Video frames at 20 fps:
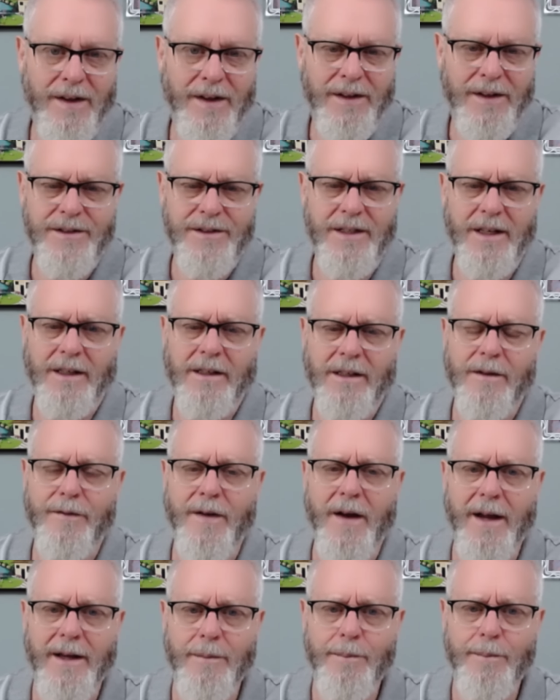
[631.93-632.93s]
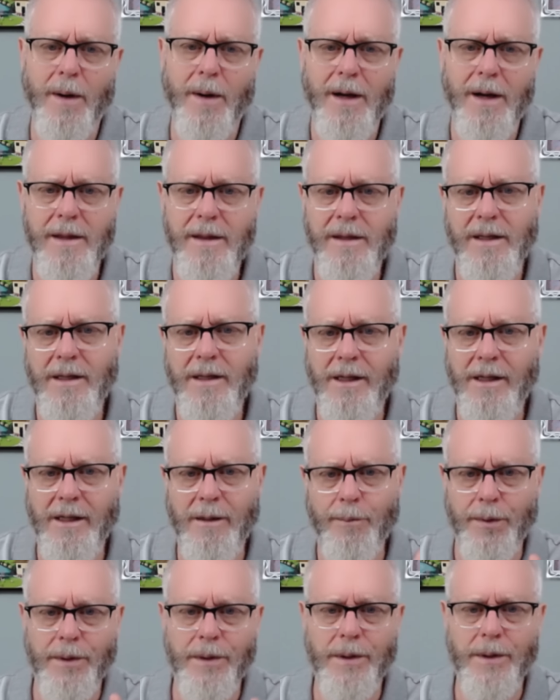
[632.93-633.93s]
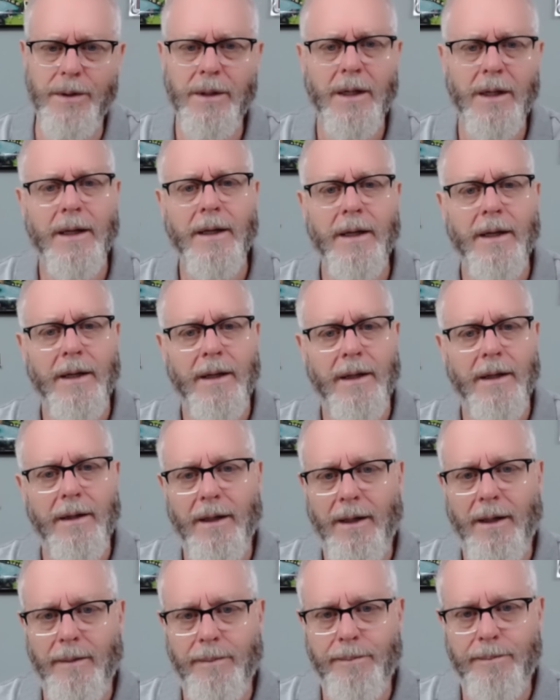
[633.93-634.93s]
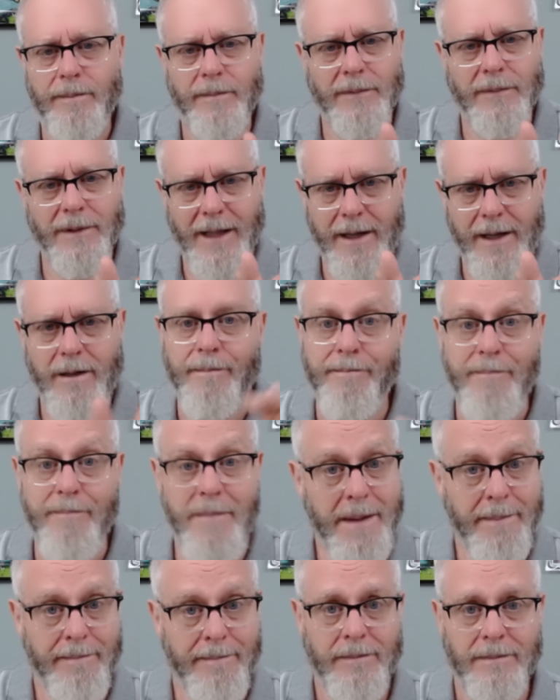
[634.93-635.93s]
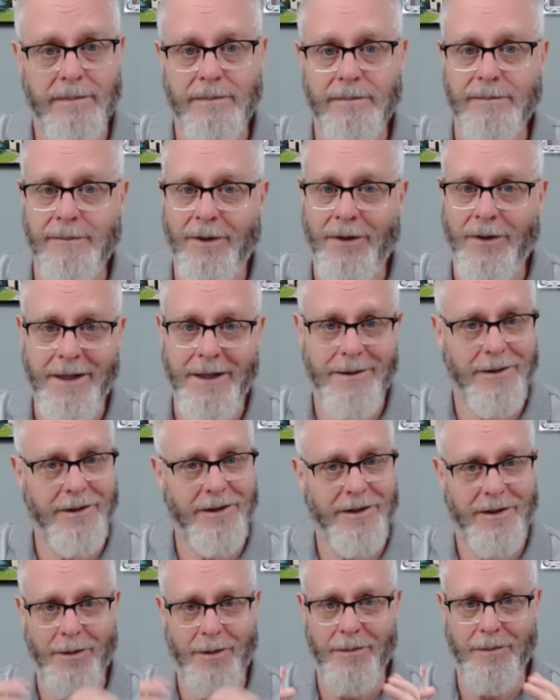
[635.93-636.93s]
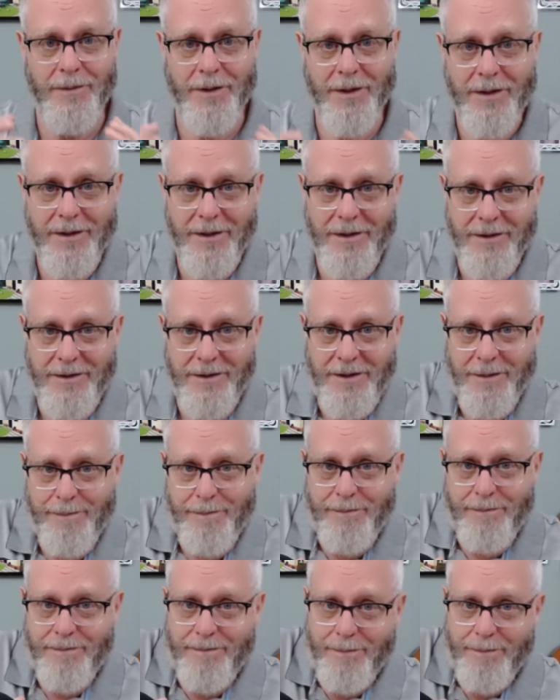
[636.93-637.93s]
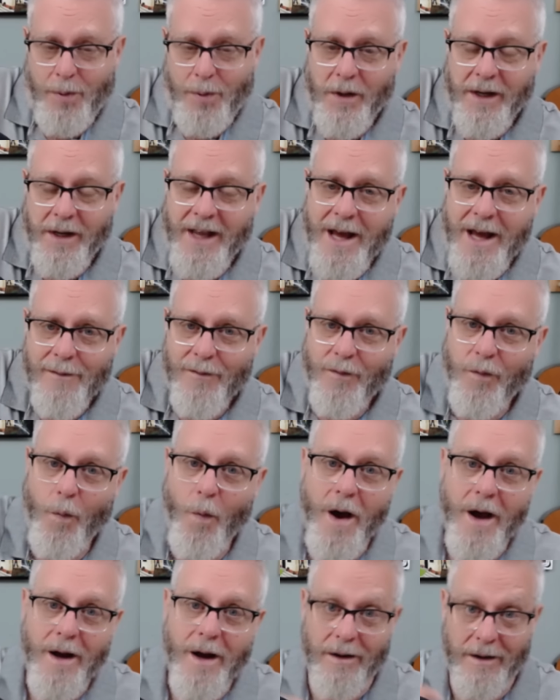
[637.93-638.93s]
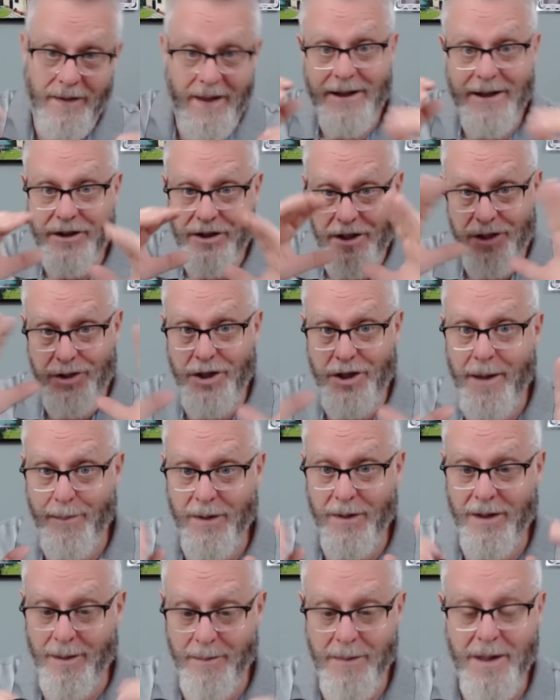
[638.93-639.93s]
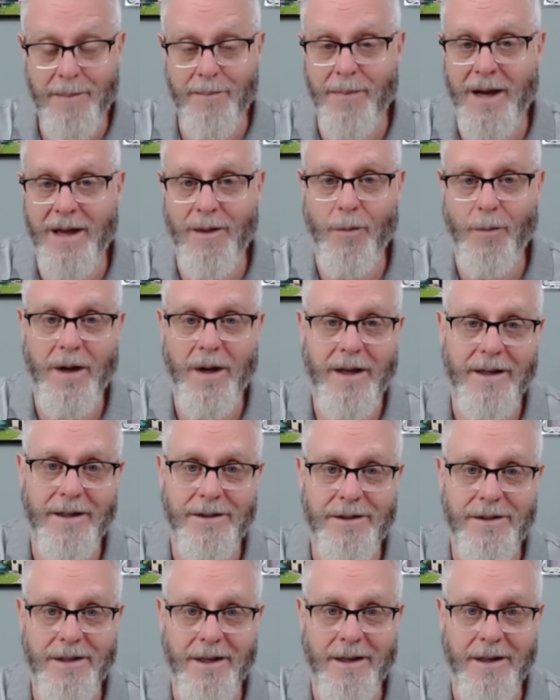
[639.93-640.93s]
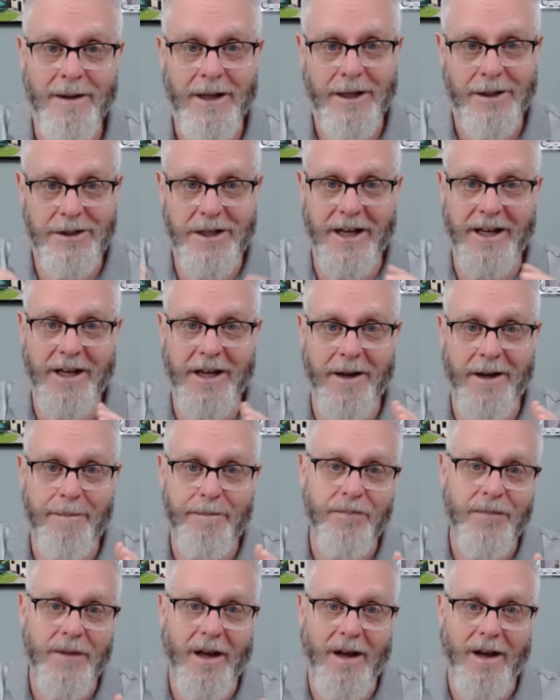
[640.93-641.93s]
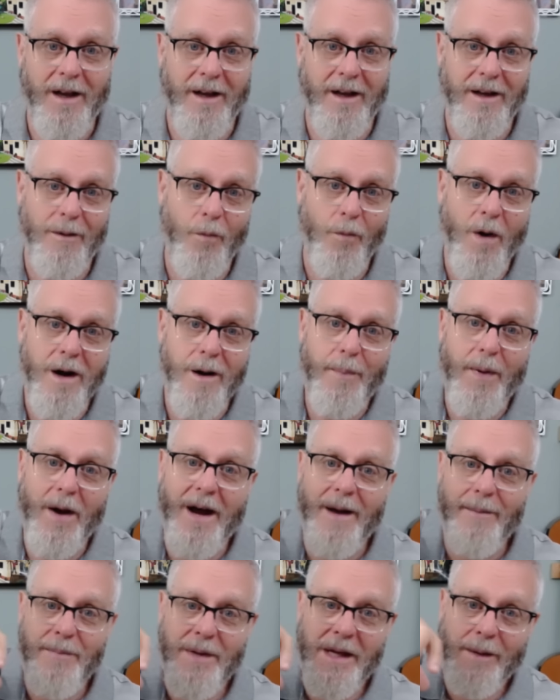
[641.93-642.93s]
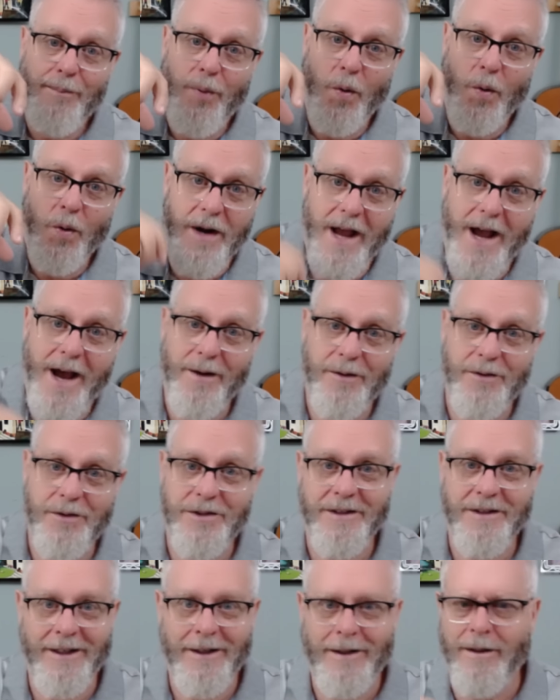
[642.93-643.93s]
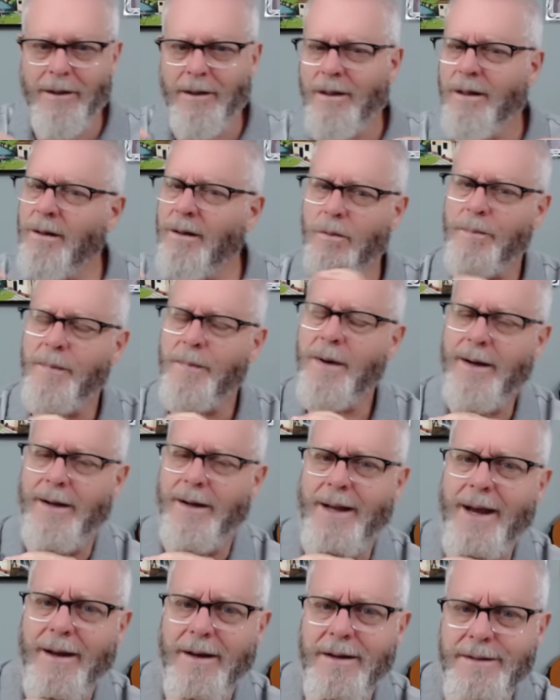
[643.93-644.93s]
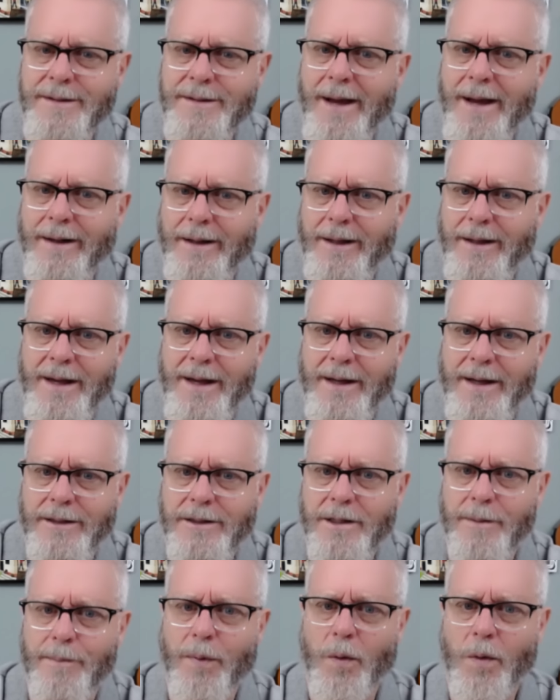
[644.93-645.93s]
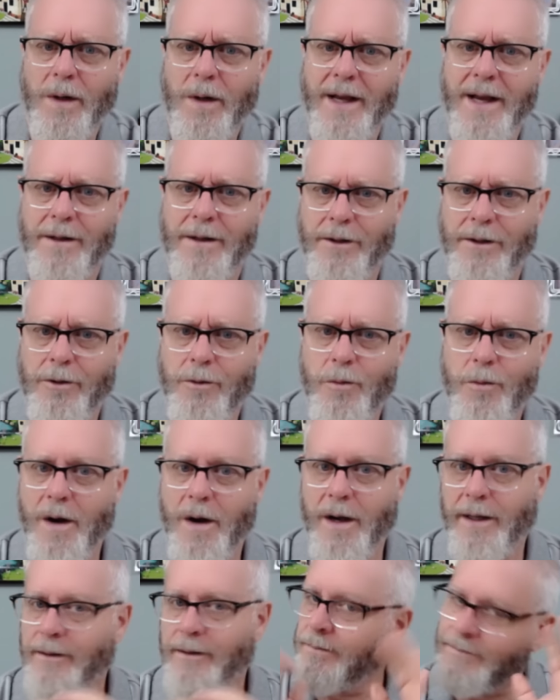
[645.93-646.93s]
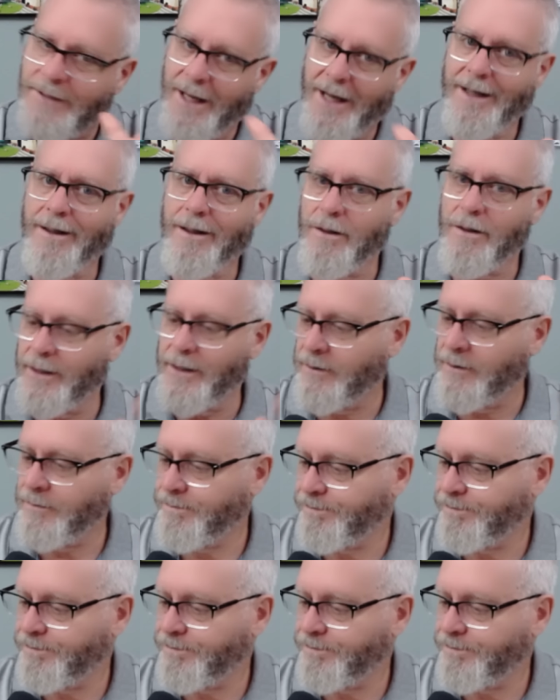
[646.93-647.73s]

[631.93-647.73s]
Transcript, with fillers: It's signified by the Hebrew letter mem, right? The pouring out of water, and that's the shape of the mem, by the way. It's like a water pot being poured out. Oh my, how does that connect to pouring out new wine? Not going to go there.